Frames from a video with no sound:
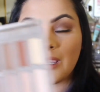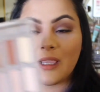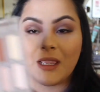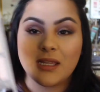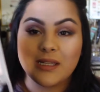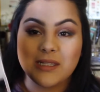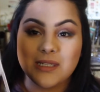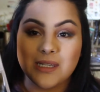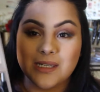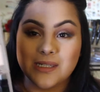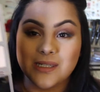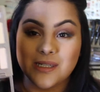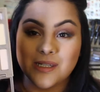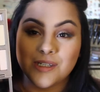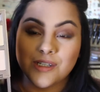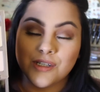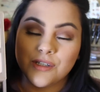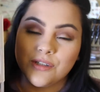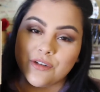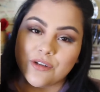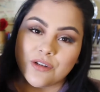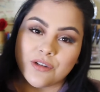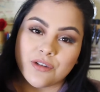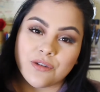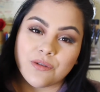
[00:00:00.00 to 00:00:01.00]
it's easy to
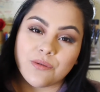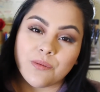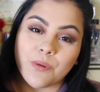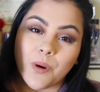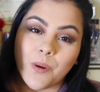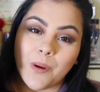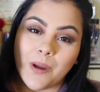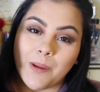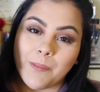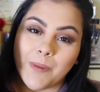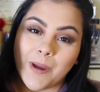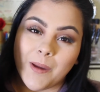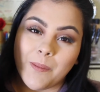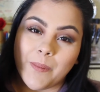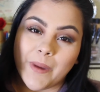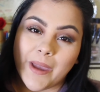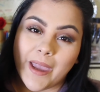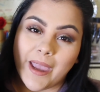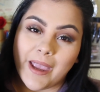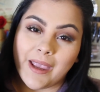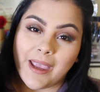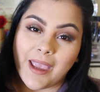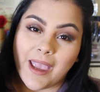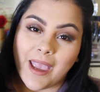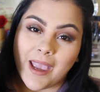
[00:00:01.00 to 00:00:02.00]
just throw in my
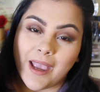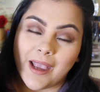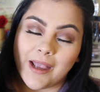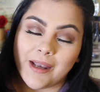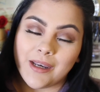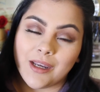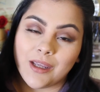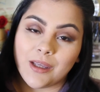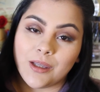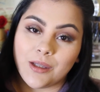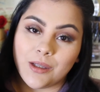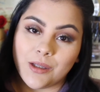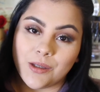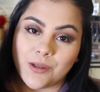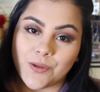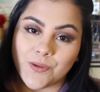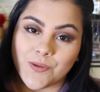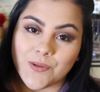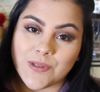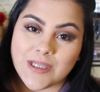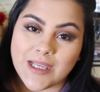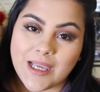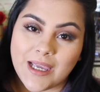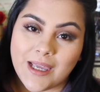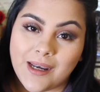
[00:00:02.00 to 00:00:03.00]
bag and
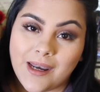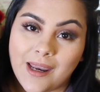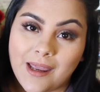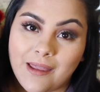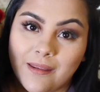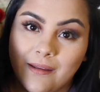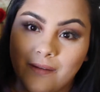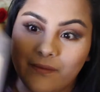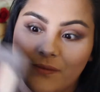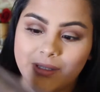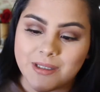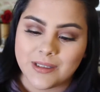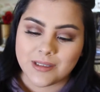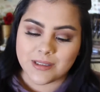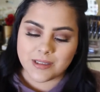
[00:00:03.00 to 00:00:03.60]
use, and I love it.